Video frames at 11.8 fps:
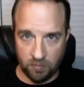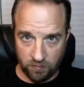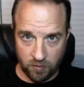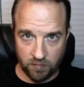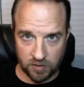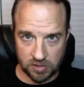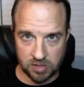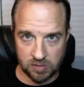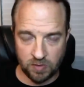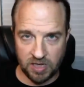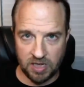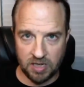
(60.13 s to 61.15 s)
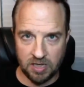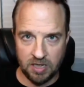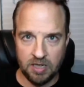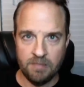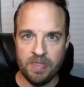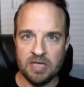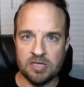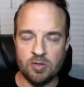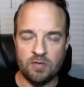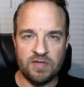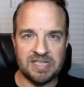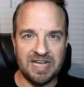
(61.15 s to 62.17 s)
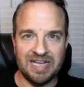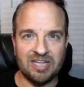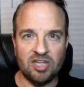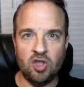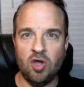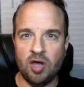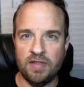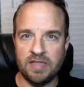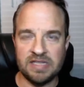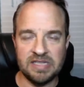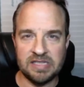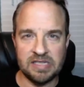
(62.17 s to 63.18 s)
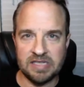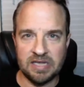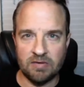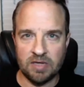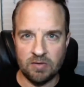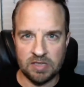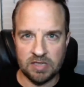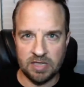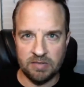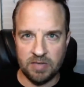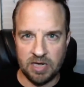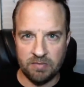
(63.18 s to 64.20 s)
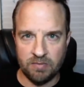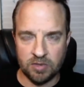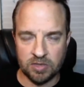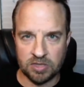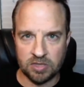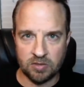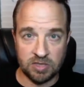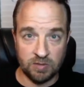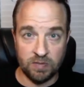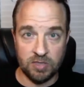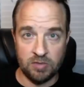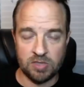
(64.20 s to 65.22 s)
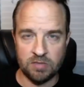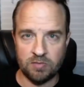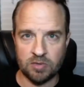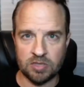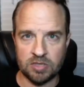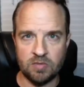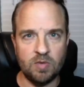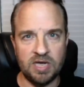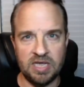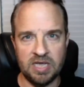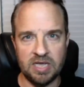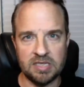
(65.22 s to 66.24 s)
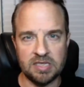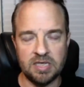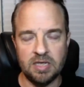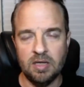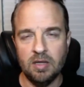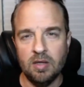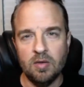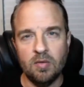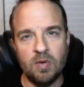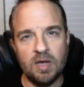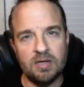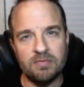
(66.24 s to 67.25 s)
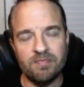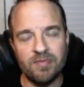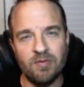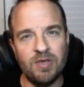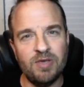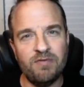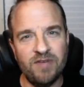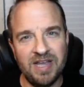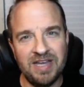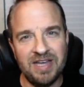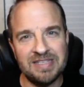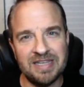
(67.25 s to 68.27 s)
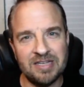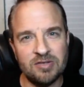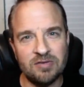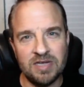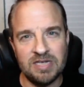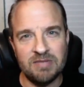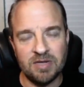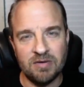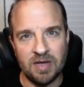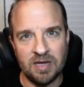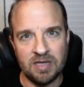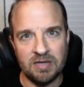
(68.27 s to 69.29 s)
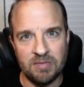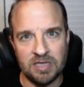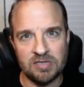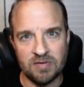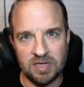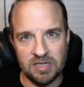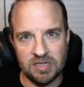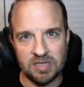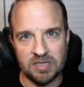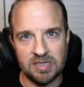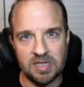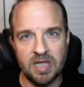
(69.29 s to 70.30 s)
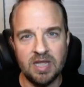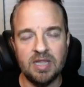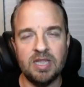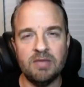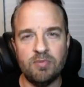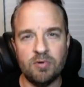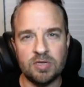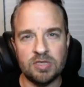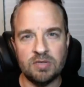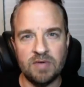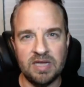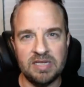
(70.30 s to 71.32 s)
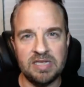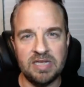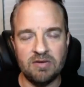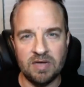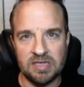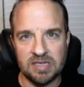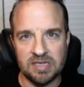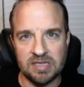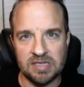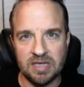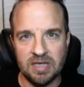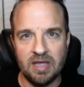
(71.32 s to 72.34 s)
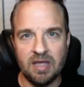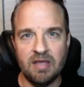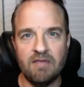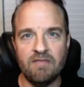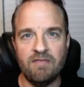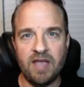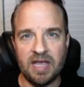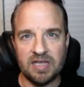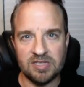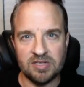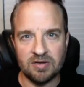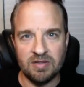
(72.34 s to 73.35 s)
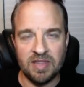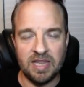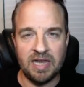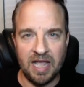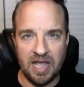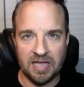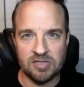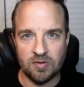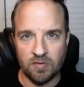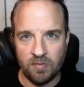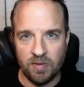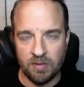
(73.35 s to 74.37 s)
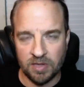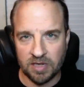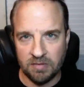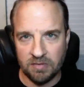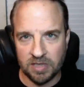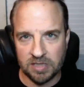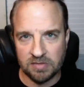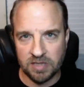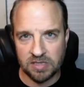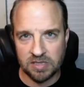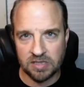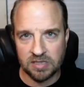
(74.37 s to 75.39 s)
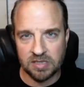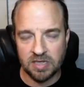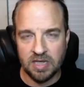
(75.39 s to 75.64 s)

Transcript: Roe versus Wade. So if it's not law that's necessarily going to eliminate abortion or to reduce abortion, what is? Well, what you find is that during Democratic administrations, the abortion rate decreases faster than it has during Republican administrations.